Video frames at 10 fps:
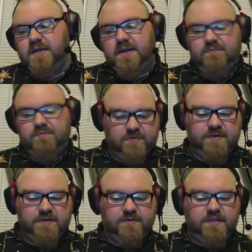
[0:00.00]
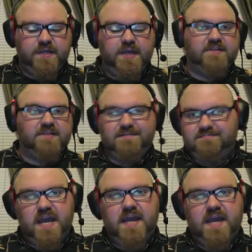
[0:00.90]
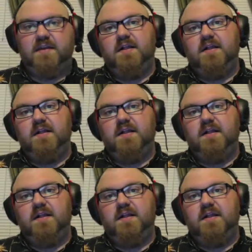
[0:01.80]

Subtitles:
I really, really have to yank, and